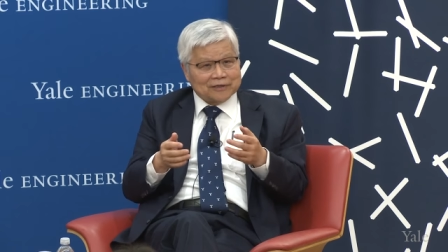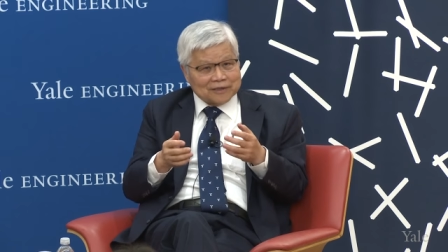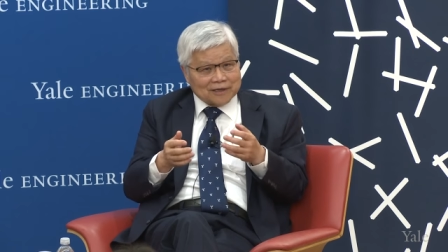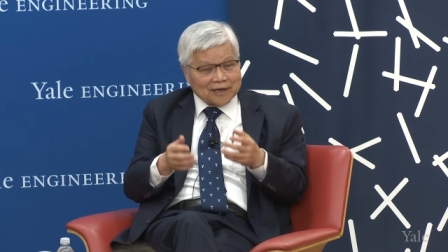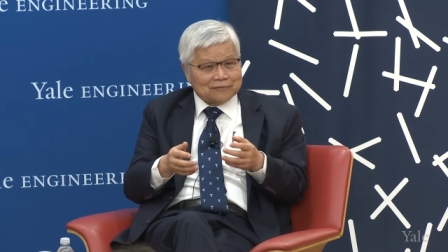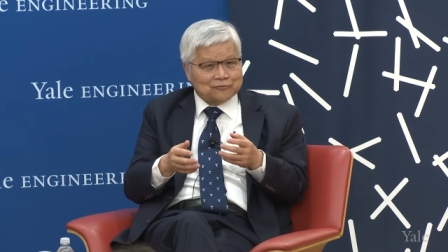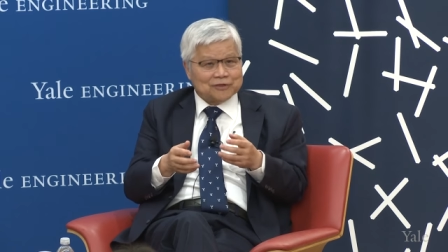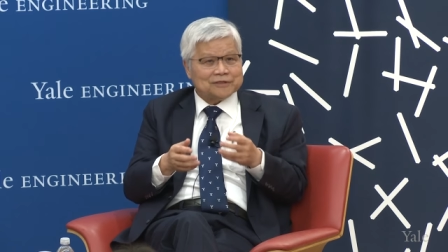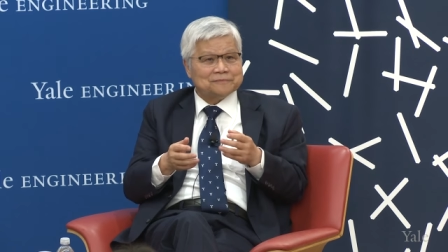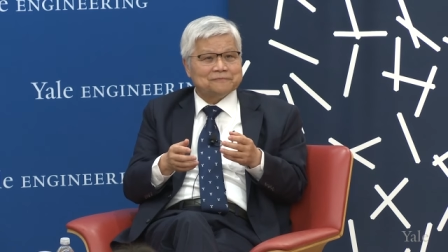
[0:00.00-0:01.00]
in love
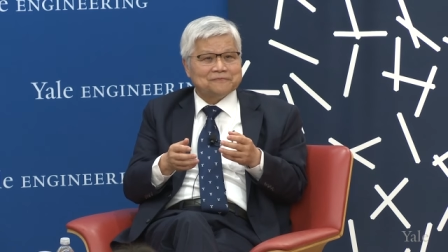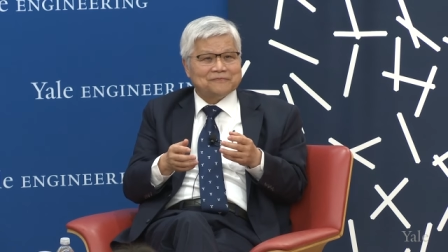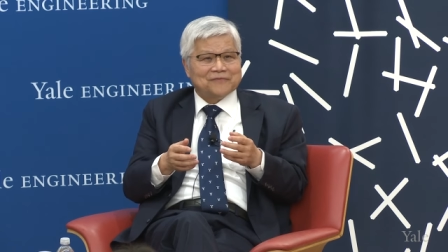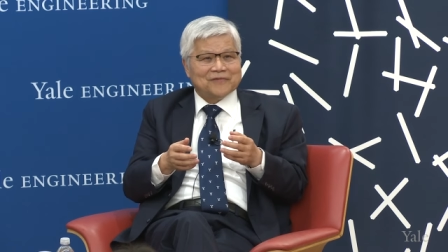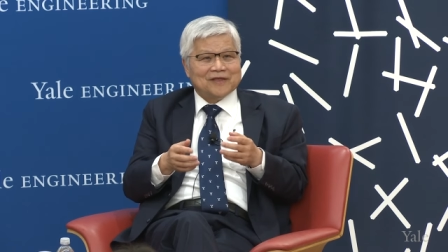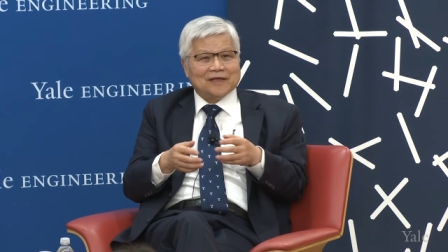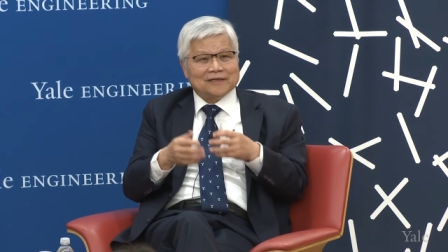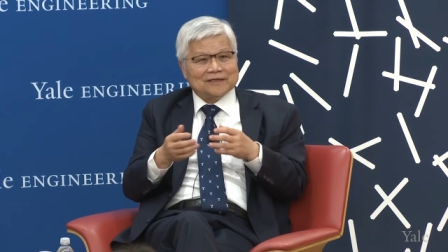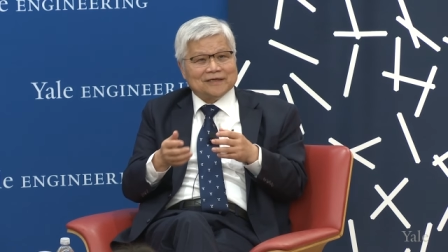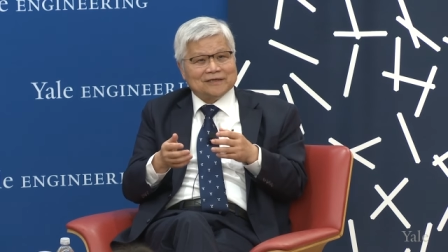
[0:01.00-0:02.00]
with,
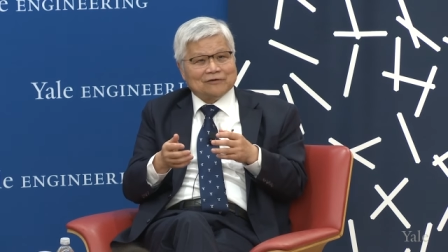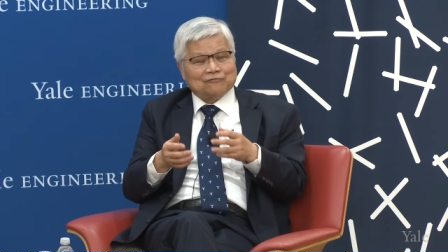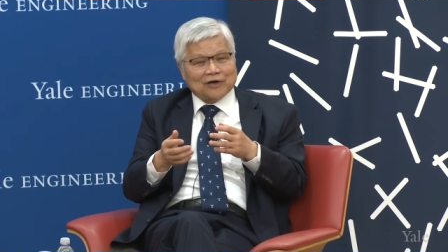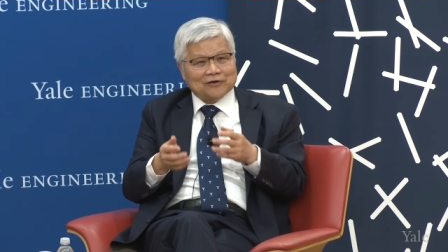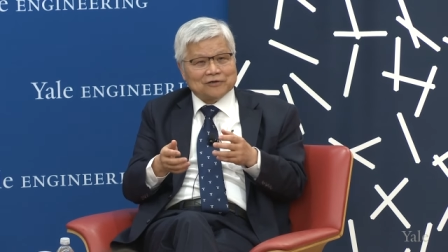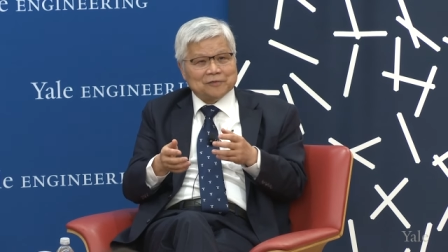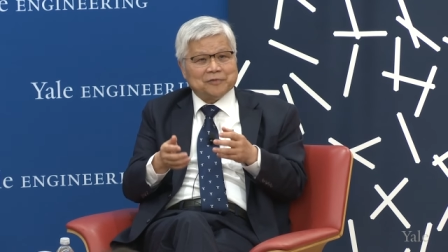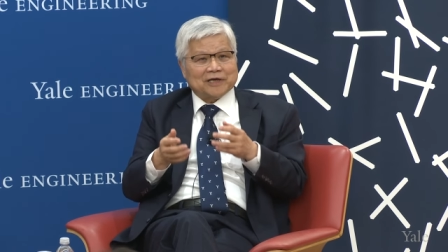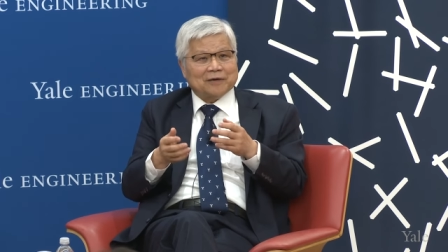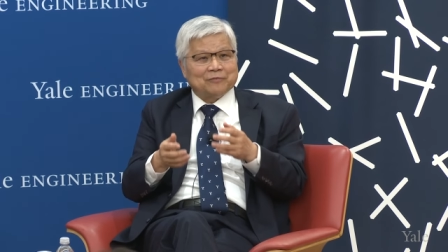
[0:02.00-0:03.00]
and then uh, finally
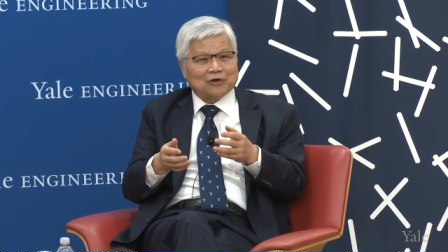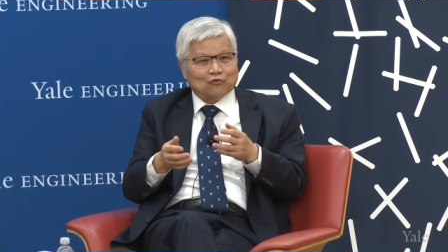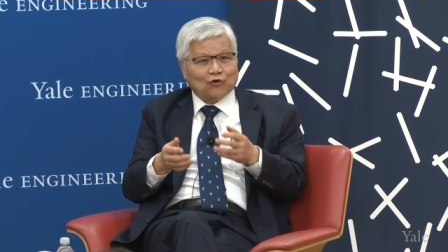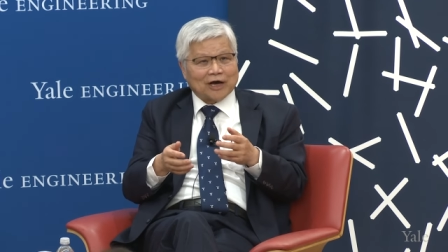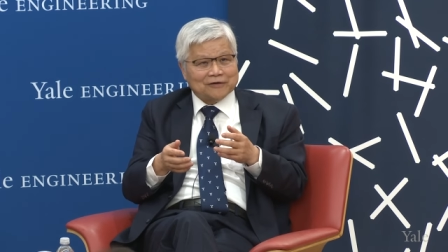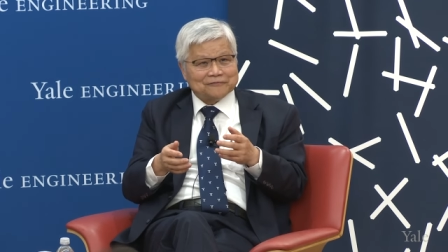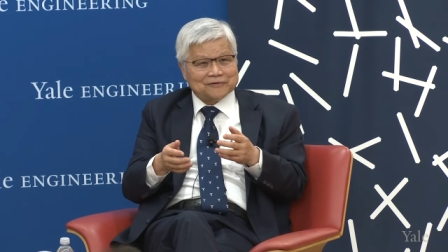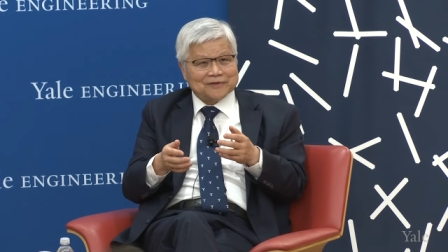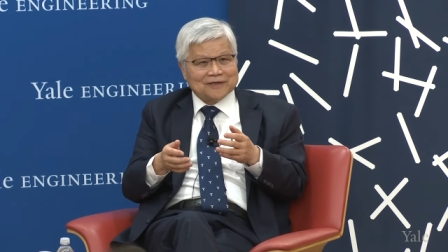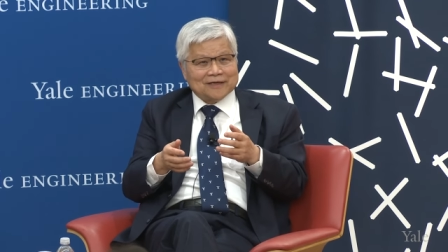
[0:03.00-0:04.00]
become my wife.
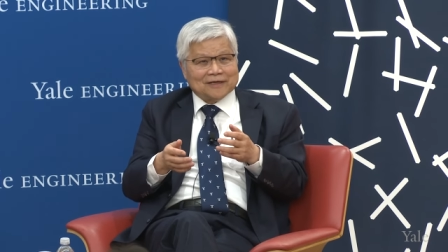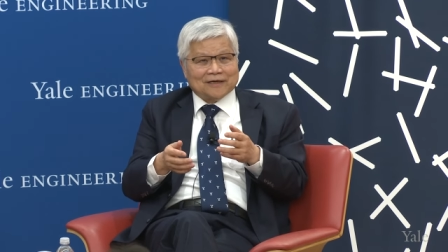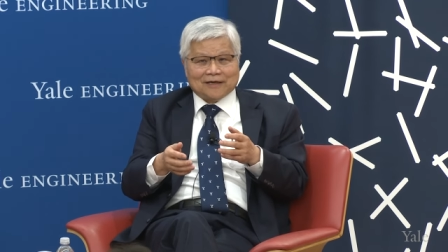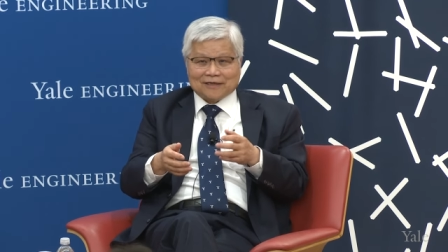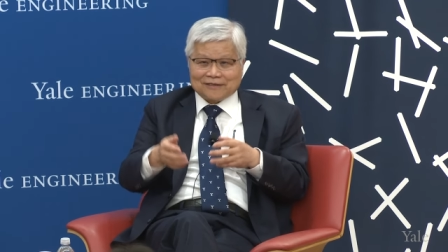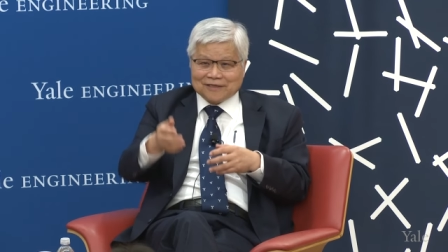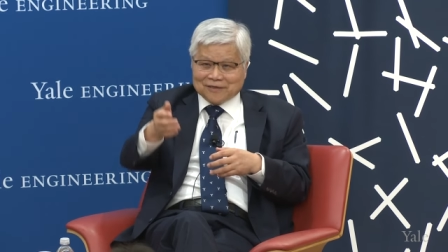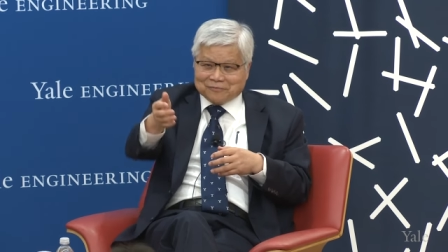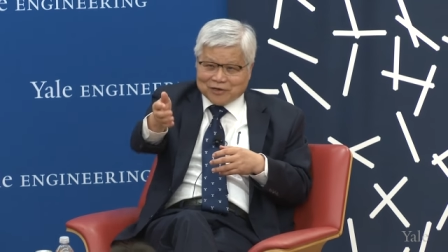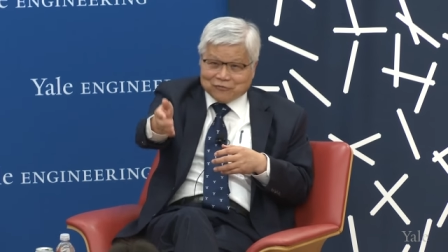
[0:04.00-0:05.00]
Uh,
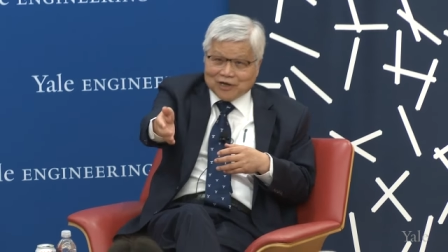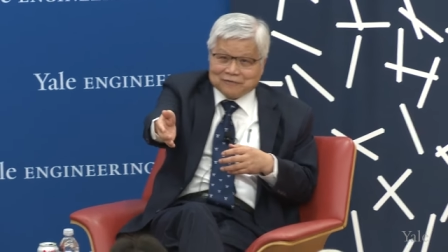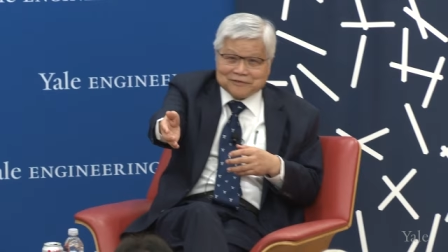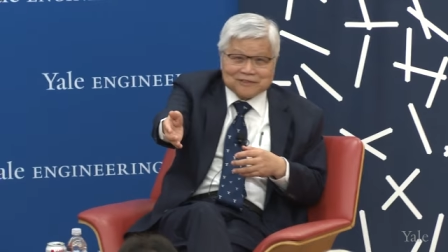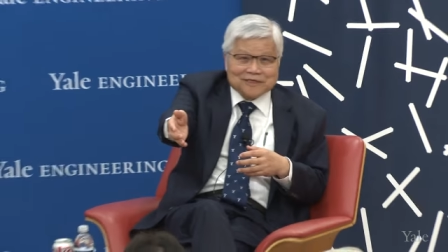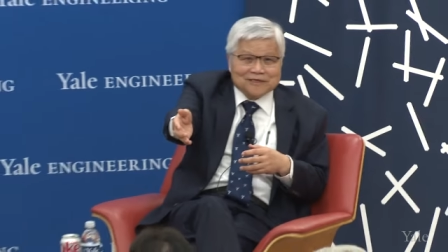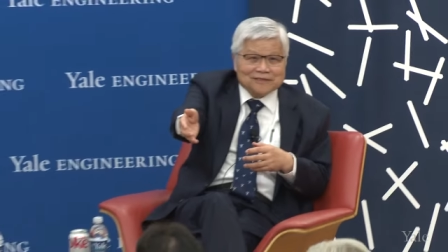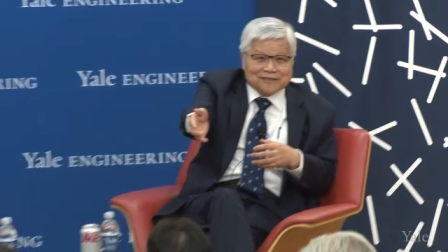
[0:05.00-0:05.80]
my wife is here,